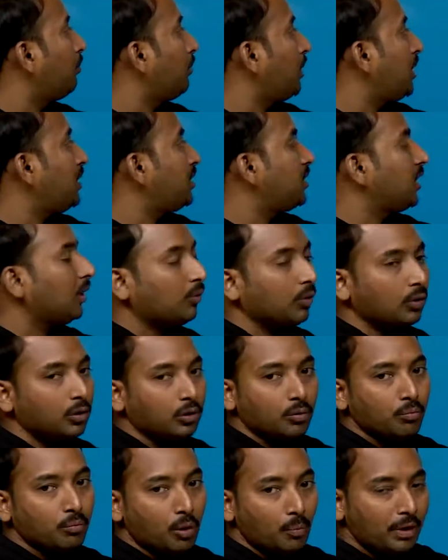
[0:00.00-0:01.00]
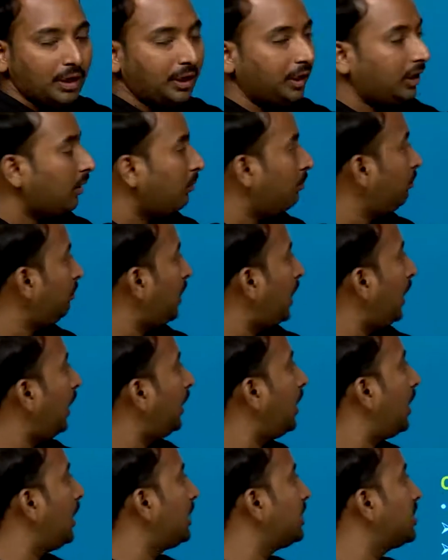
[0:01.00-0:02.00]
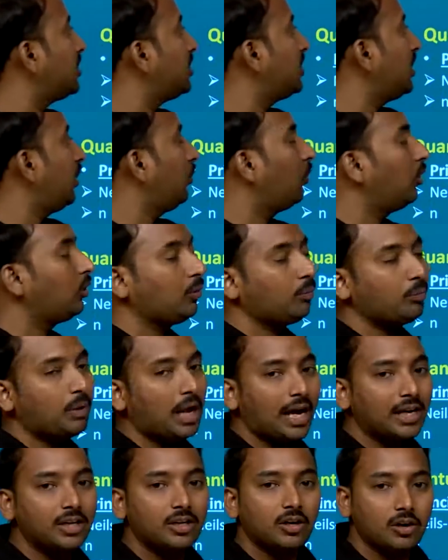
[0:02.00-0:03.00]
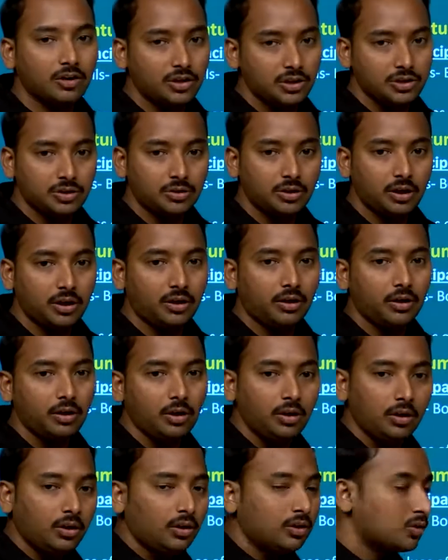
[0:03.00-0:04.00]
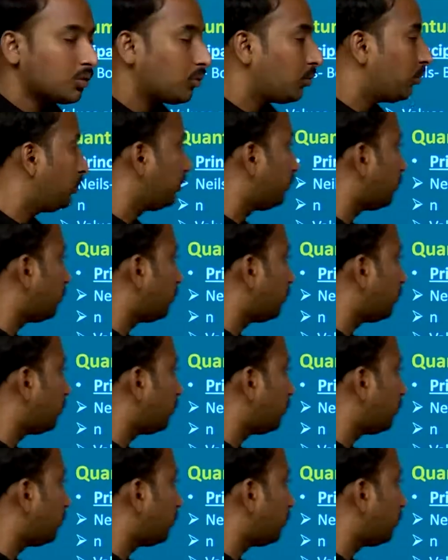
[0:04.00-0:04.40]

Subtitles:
p is equal to momentum, and h is equal to Planck constant. So